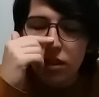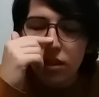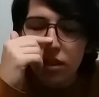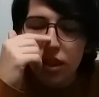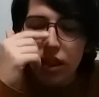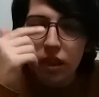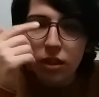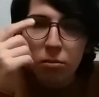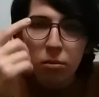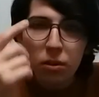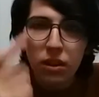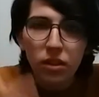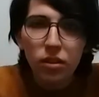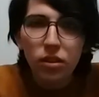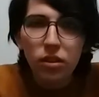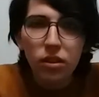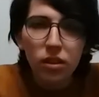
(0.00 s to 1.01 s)
task
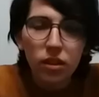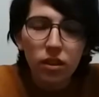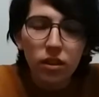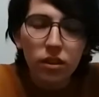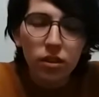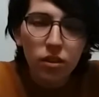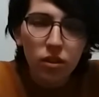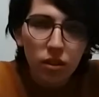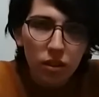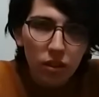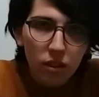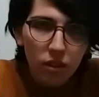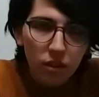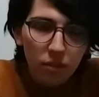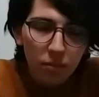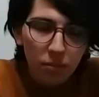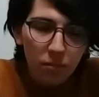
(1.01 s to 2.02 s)
based,
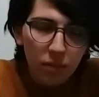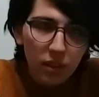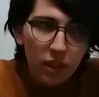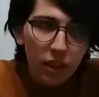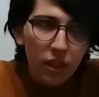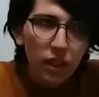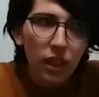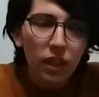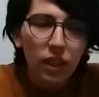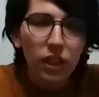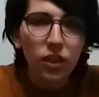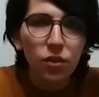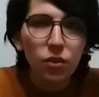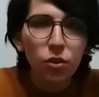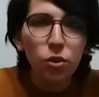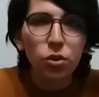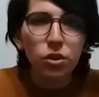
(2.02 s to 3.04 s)
uh, like,
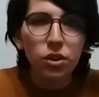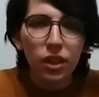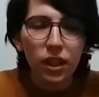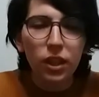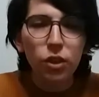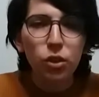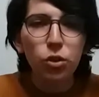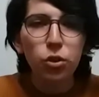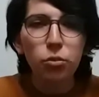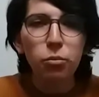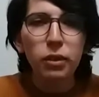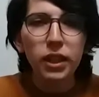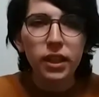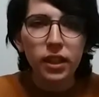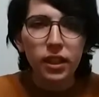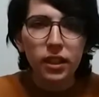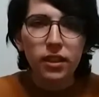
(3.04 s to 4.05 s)
if you're saying you're
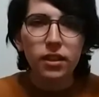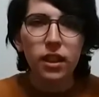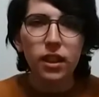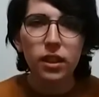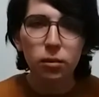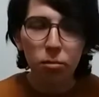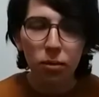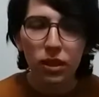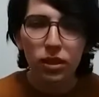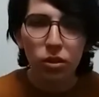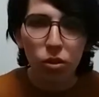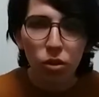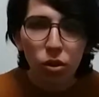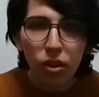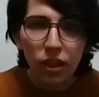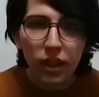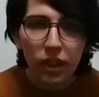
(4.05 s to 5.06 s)
making task based
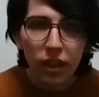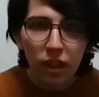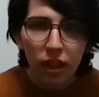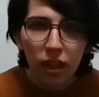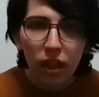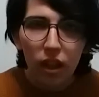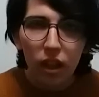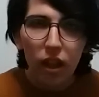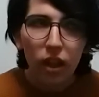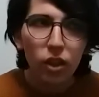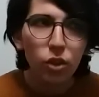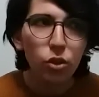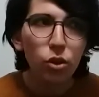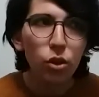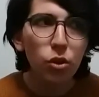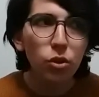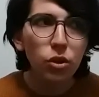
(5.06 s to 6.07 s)
learning and you
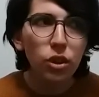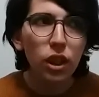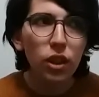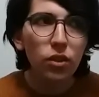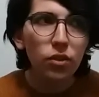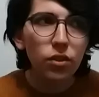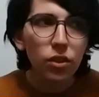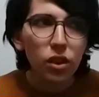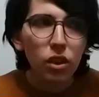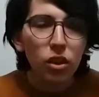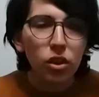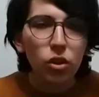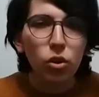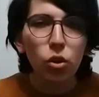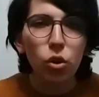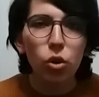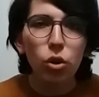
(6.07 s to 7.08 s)
don't have
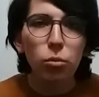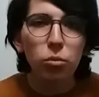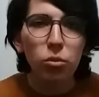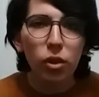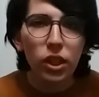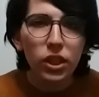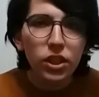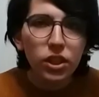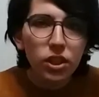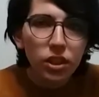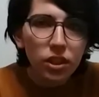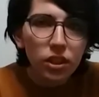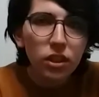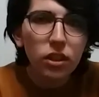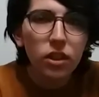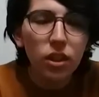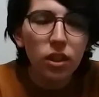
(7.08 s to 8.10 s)

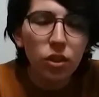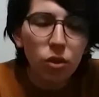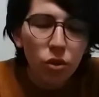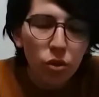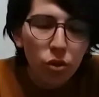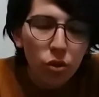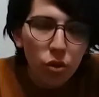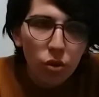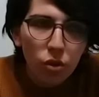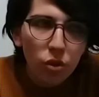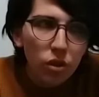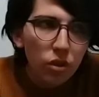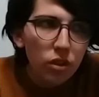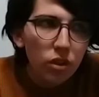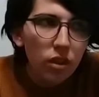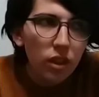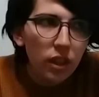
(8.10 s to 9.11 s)
collaboration and you don't
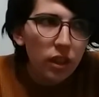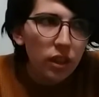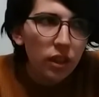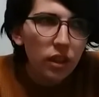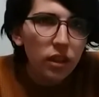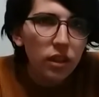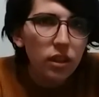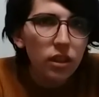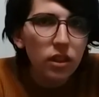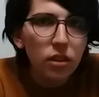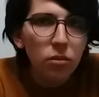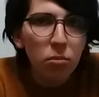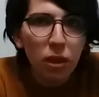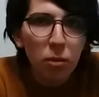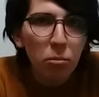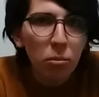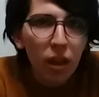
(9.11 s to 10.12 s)
like
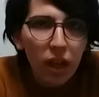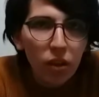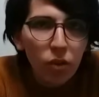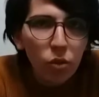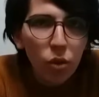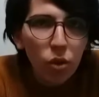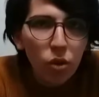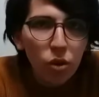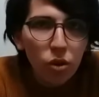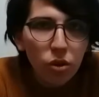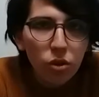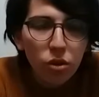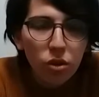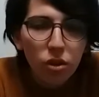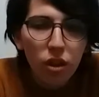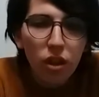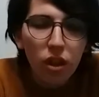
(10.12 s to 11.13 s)
make pair
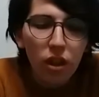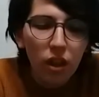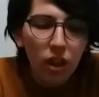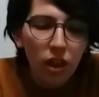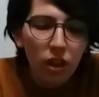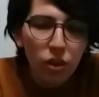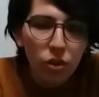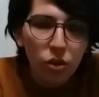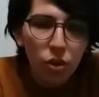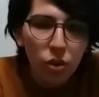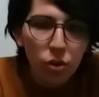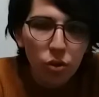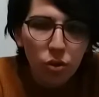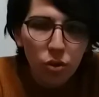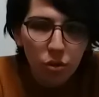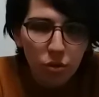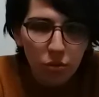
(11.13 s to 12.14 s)
works and you
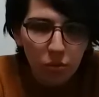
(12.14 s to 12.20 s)
don't